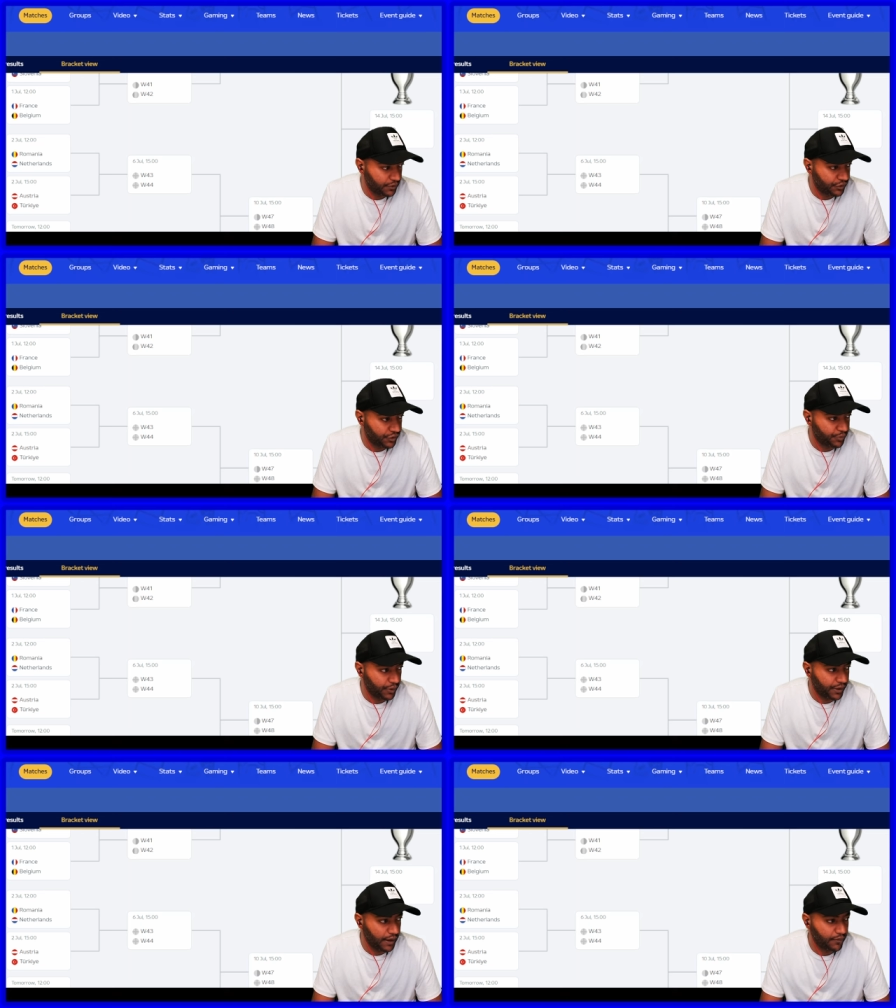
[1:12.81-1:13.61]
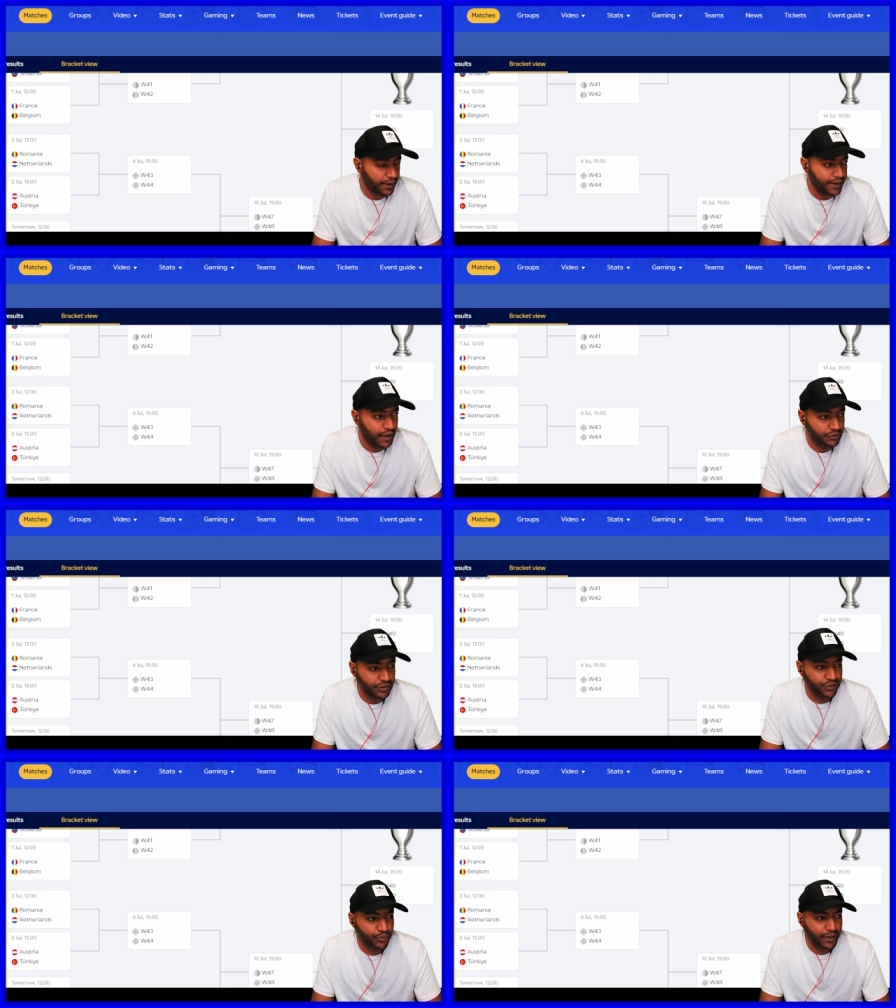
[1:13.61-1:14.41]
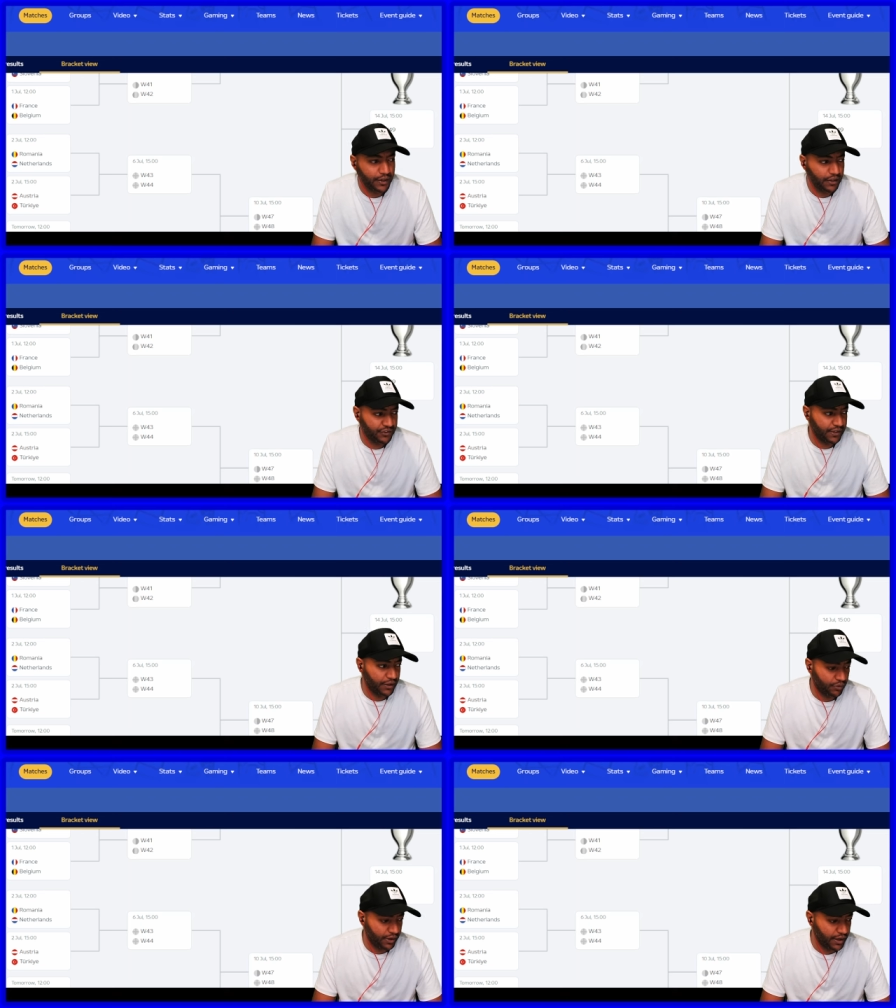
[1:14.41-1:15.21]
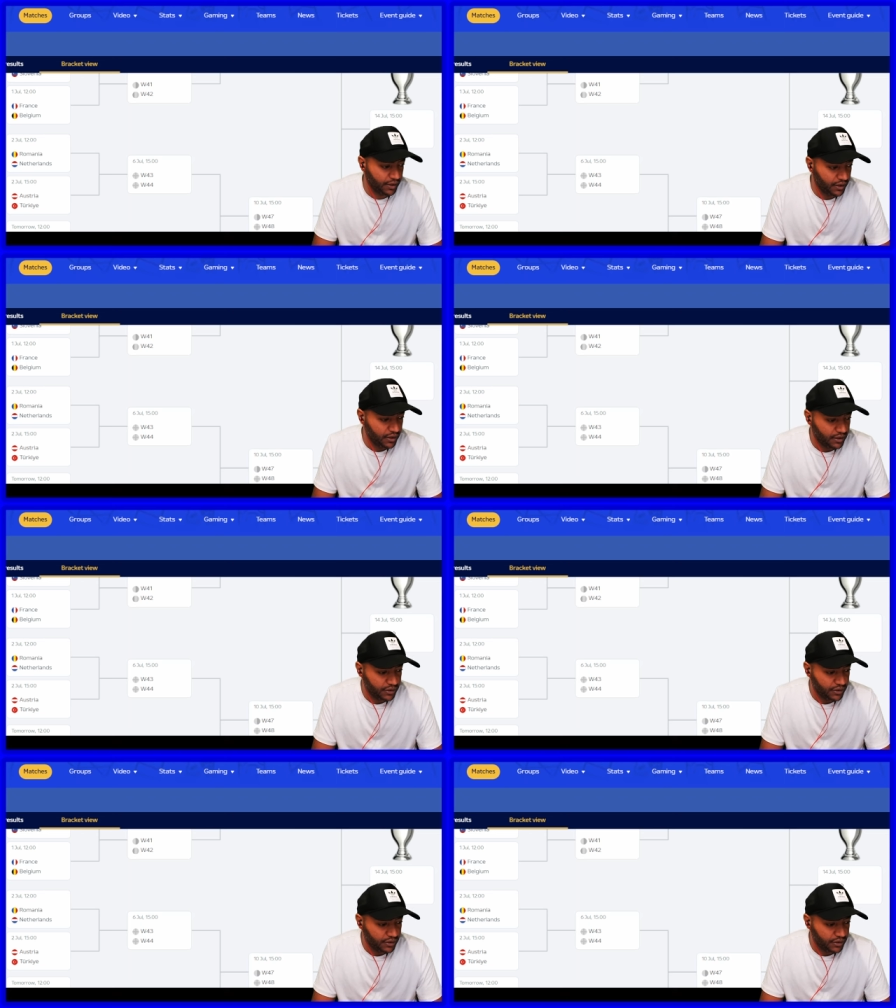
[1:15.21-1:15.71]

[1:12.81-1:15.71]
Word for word: Let's just put it out right now. This is what it looks like, okay?